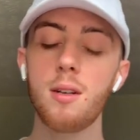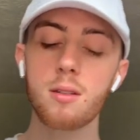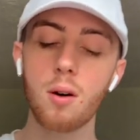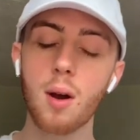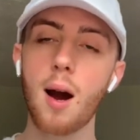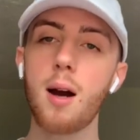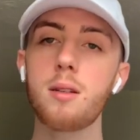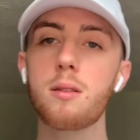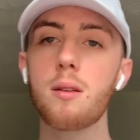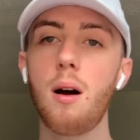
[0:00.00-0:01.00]
So
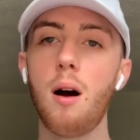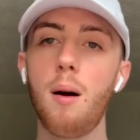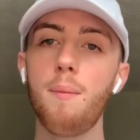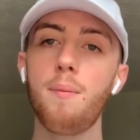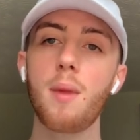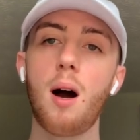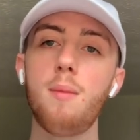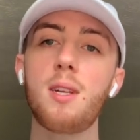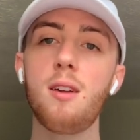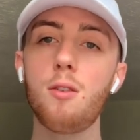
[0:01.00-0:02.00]
guys, I'm
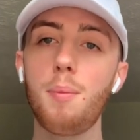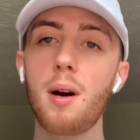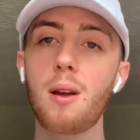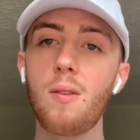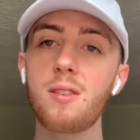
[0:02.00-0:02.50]
Daniel Puckett.